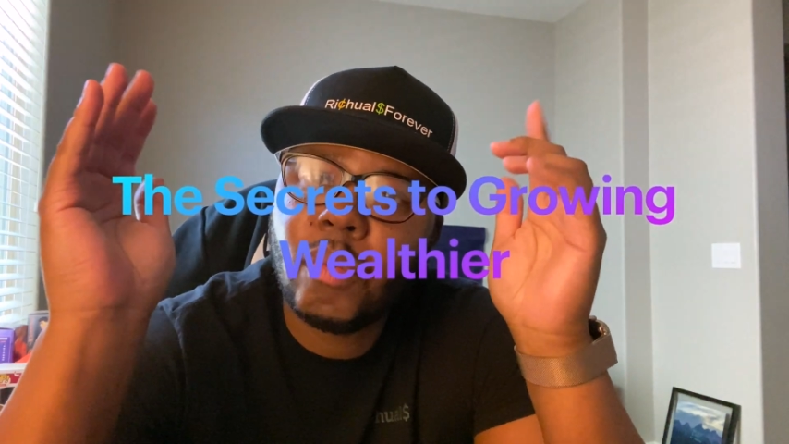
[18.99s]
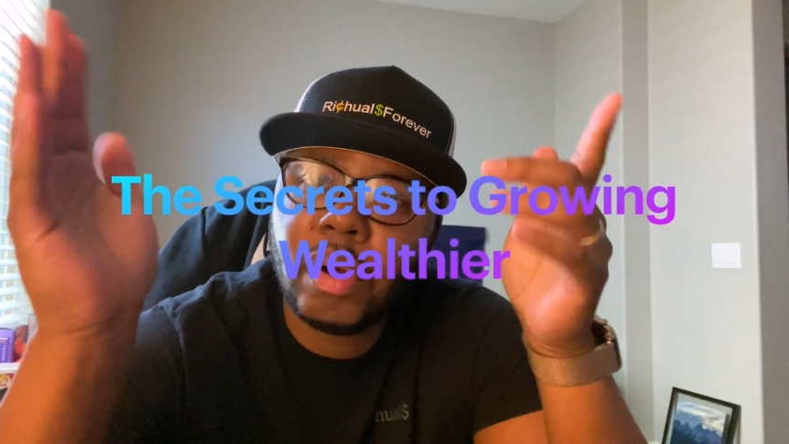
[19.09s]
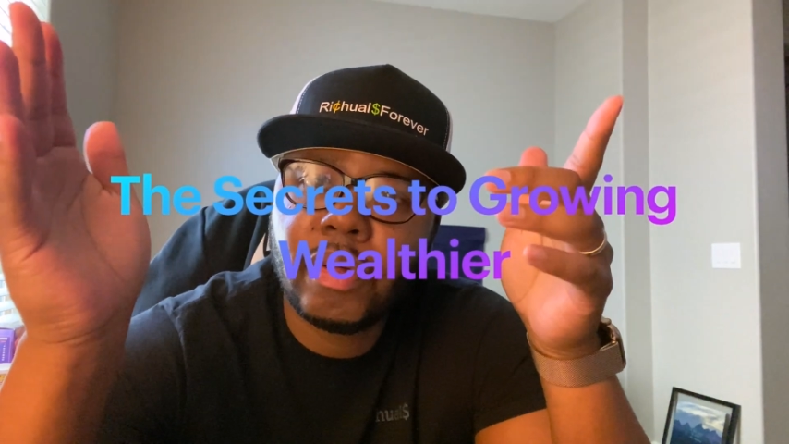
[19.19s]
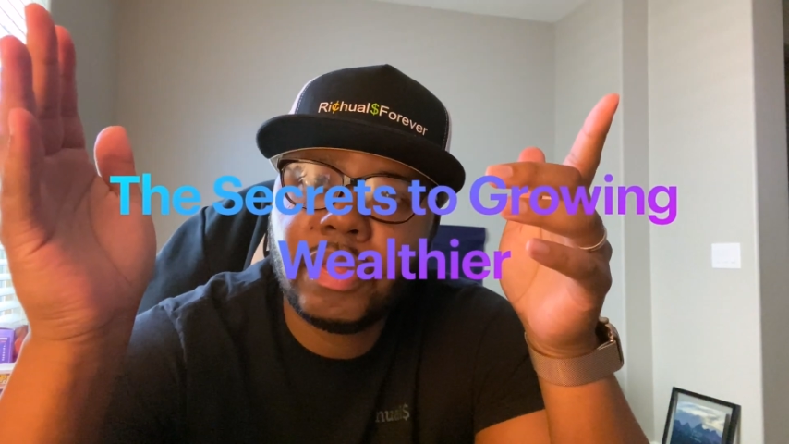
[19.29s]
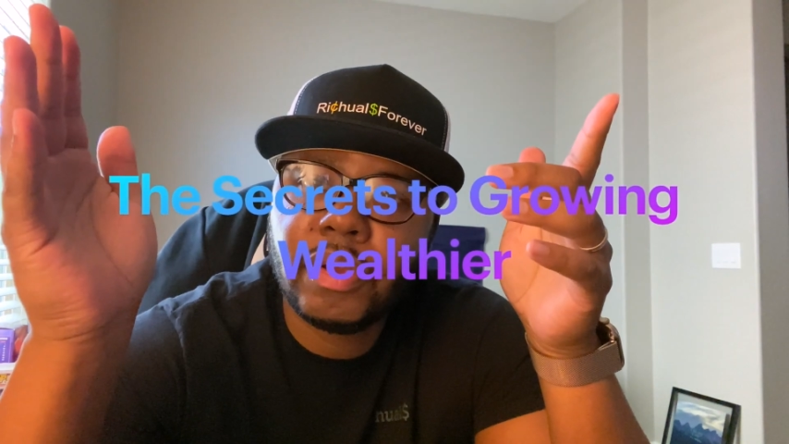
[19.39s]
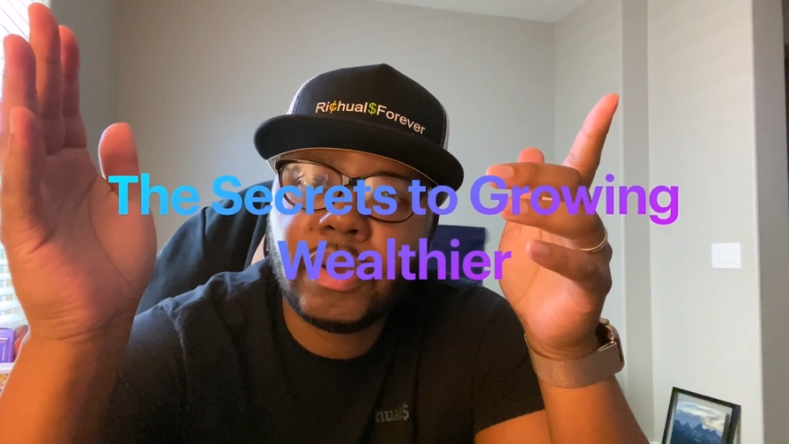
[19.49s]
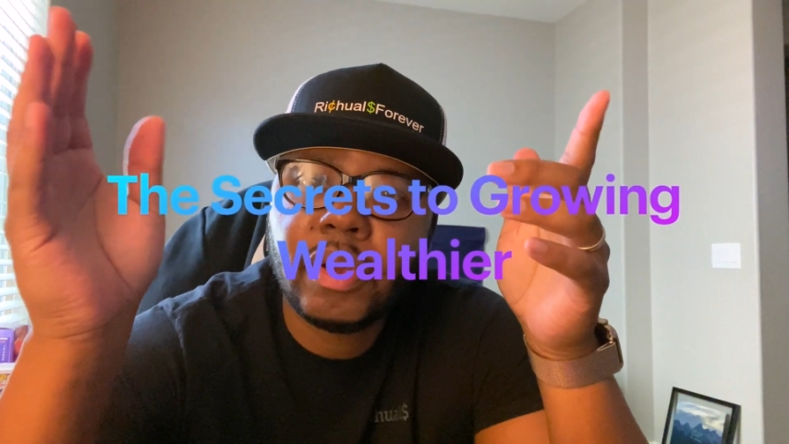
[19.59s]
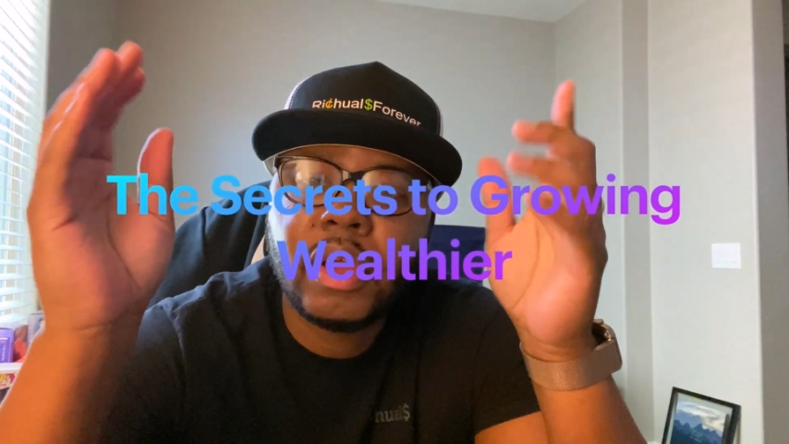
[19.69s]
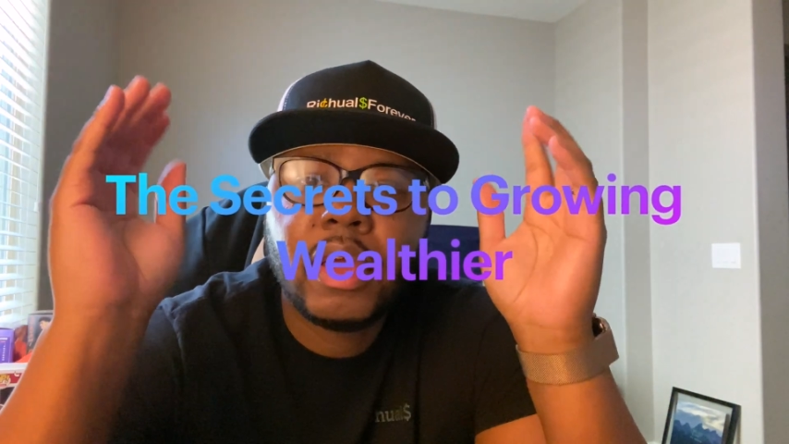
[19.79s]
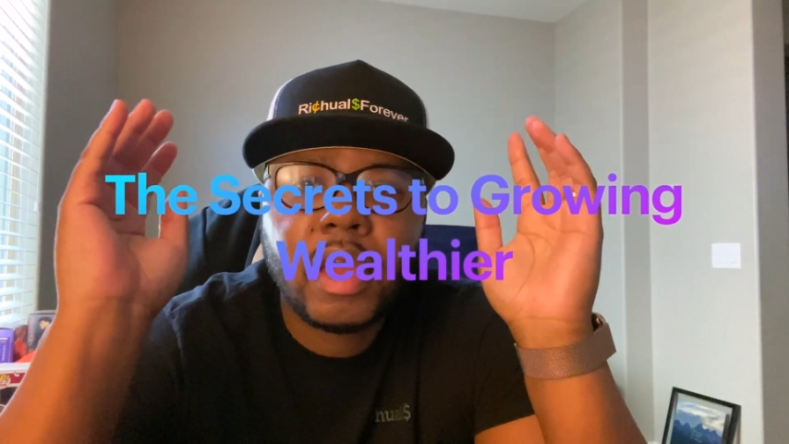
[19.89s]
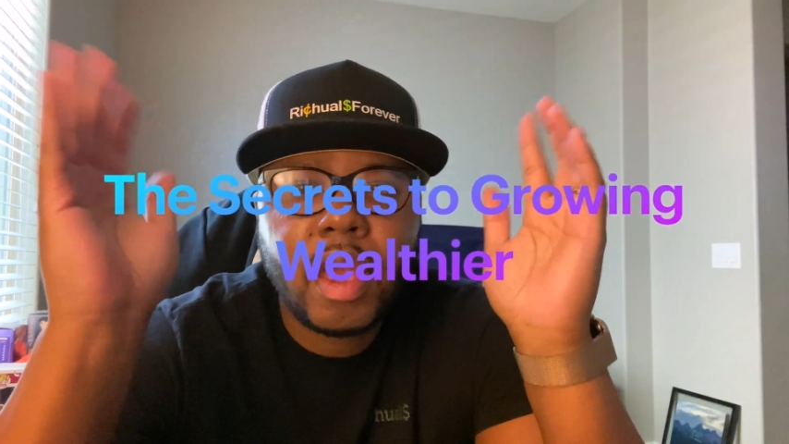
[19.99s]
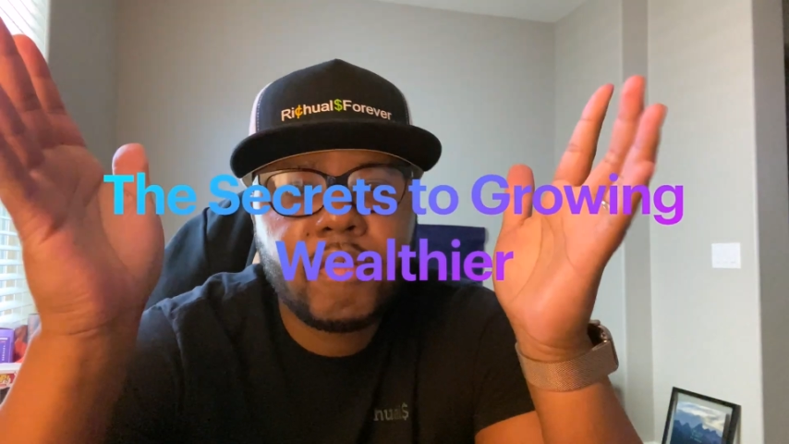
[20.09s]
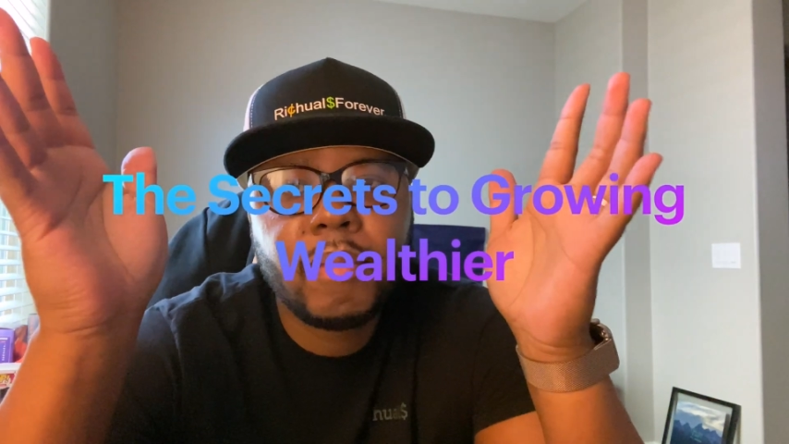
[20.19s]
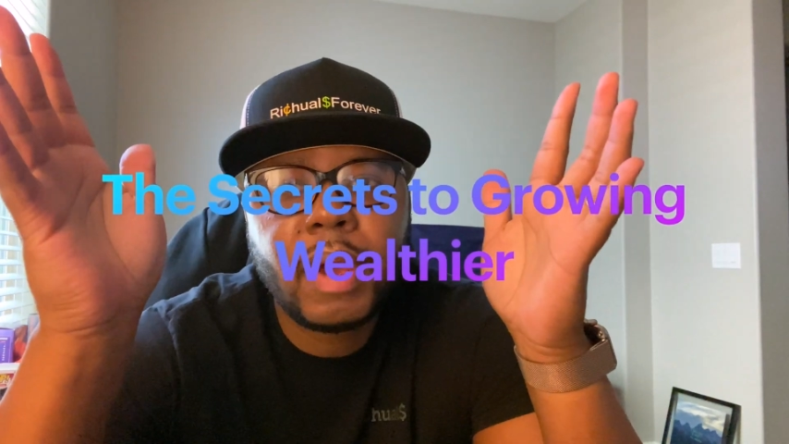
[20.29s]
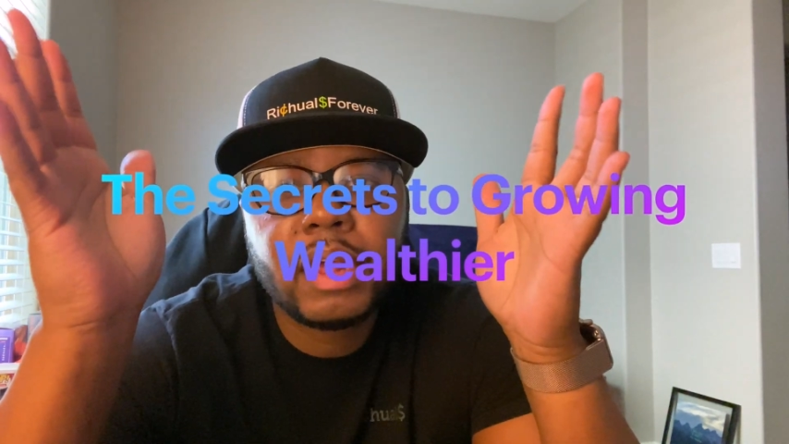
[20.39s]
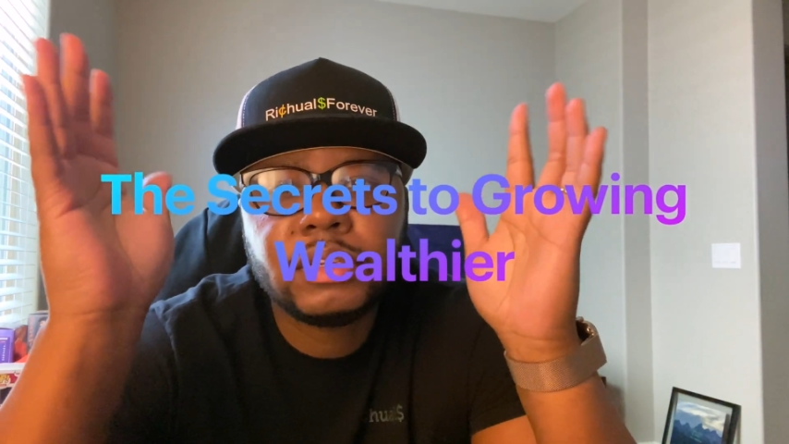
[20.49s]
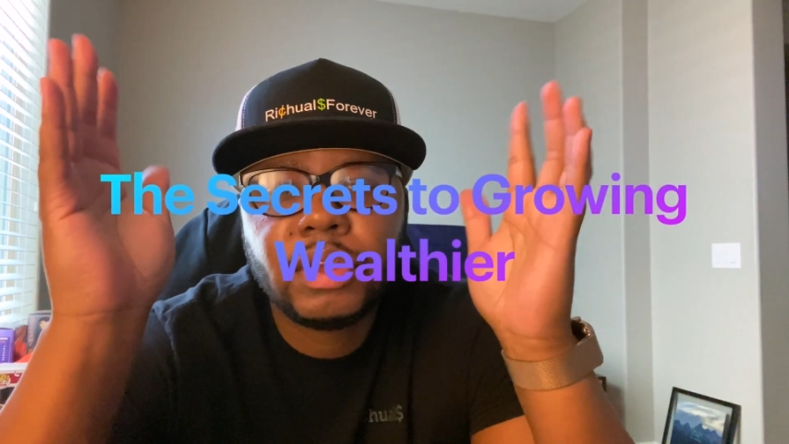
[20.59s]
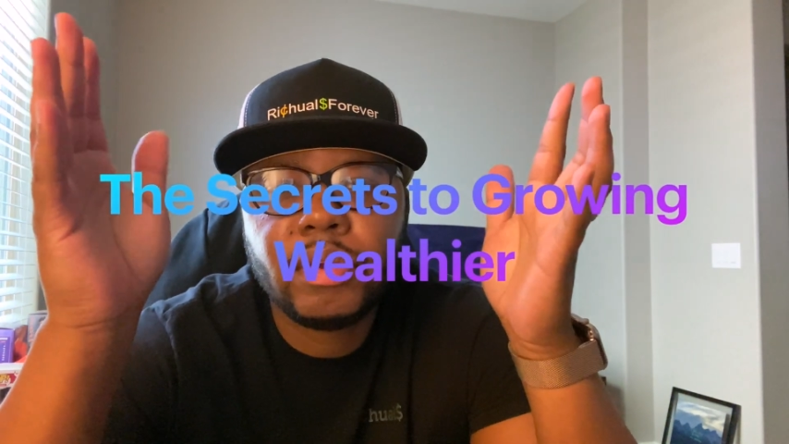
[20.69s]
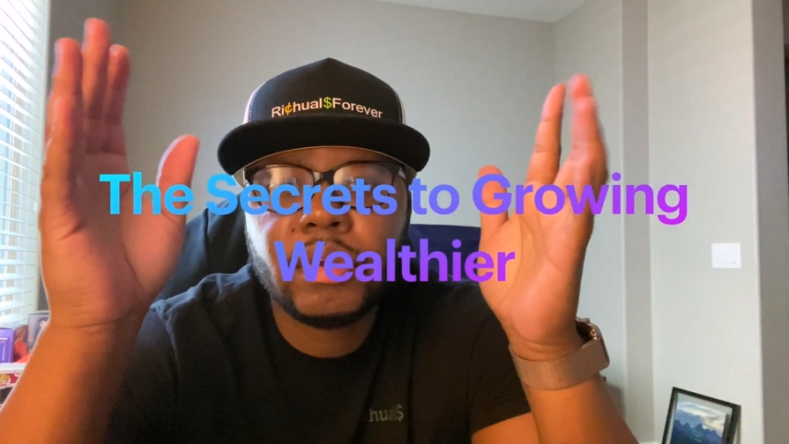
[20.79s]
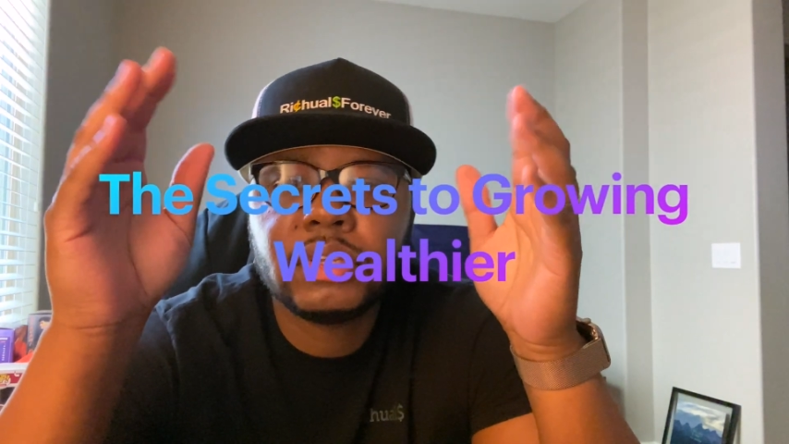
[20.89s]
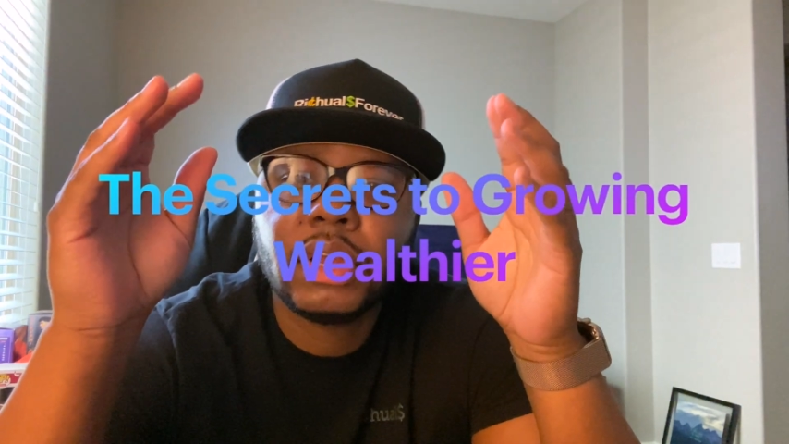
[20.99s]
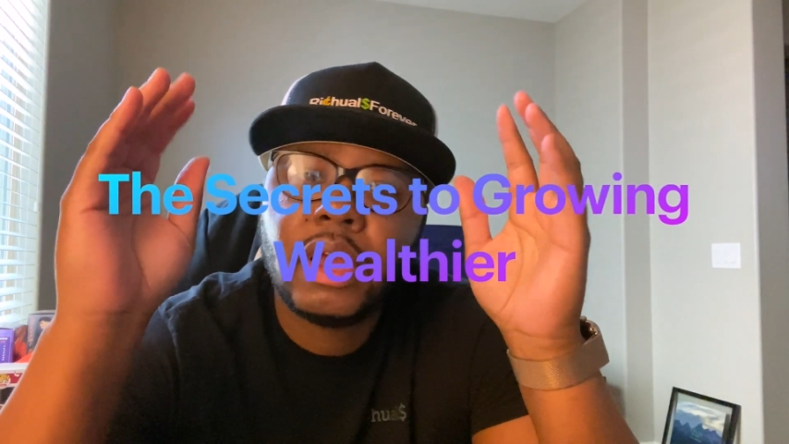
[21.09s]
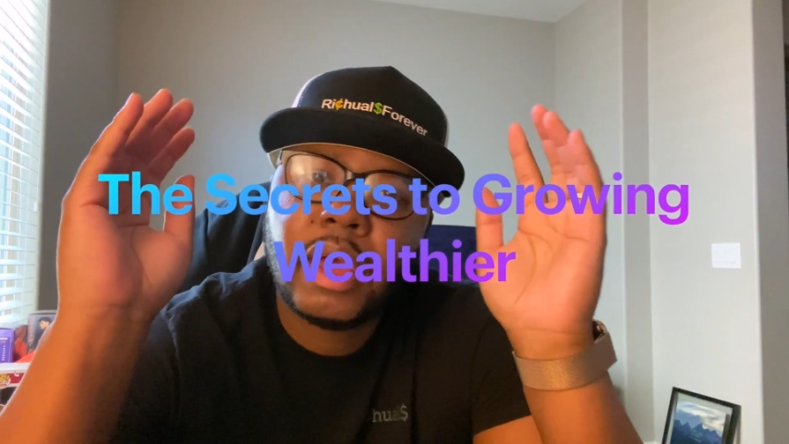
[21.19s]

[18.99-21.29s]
wealthier. Everybody's curious,